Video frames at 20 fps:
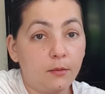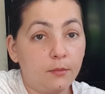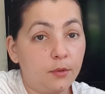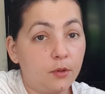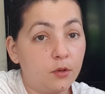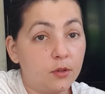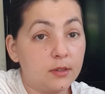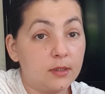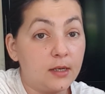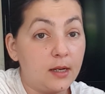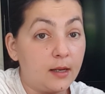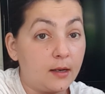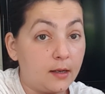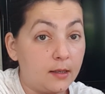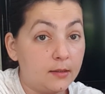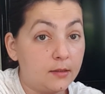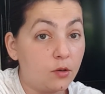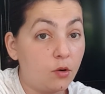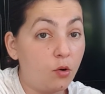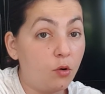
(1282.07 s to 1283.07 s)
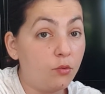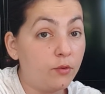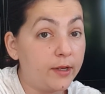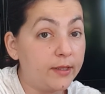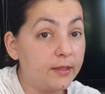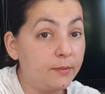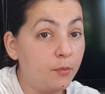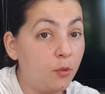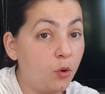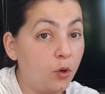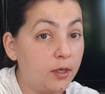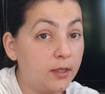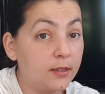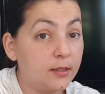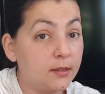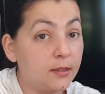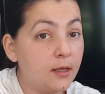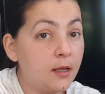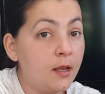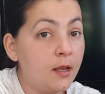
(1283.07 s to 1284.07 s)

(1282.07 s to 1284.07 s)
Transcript: because leca it's already moist,